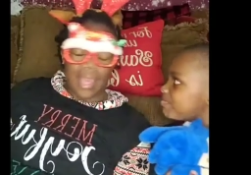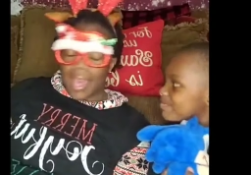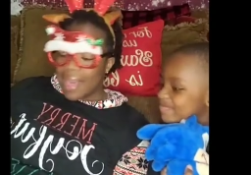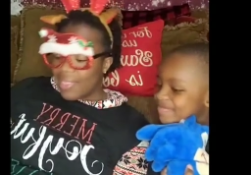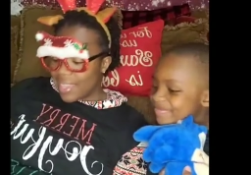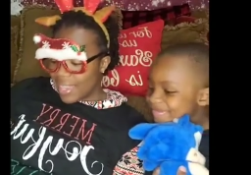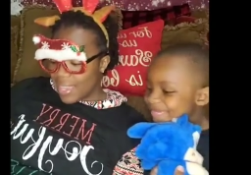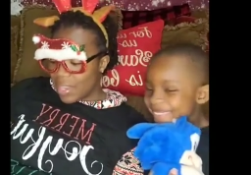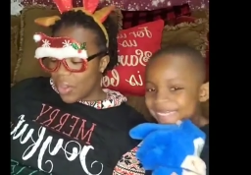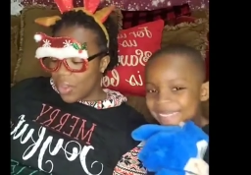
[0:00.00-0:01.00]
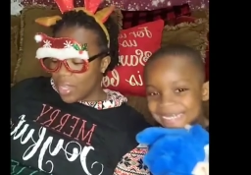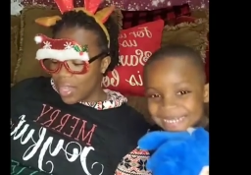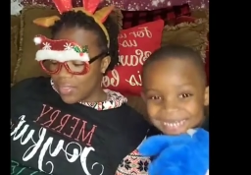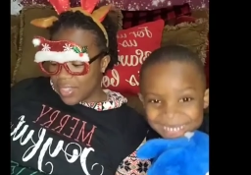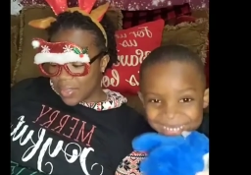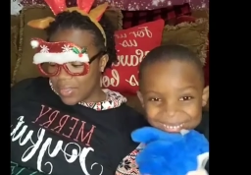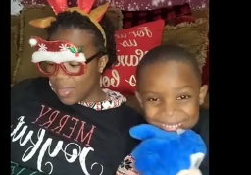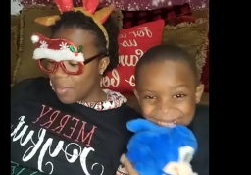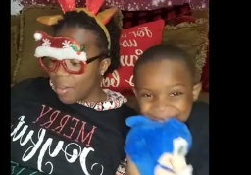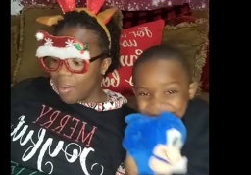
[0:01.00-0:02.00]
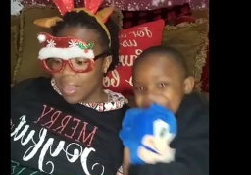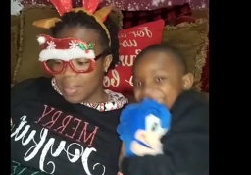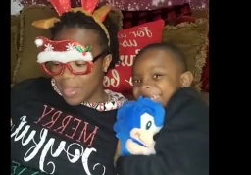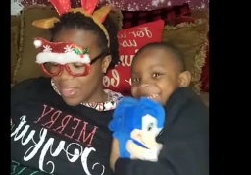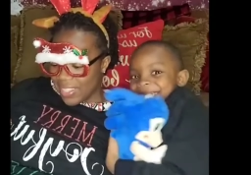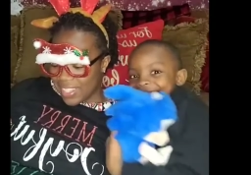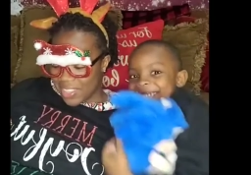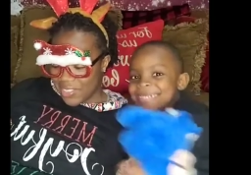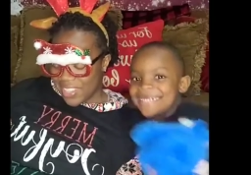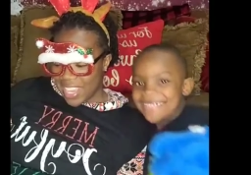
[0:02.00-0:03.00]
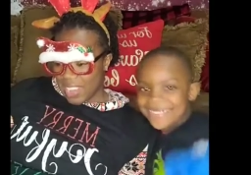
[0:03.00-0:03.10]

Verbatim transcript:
Speaker 1: Then Olaf told them all about his own day,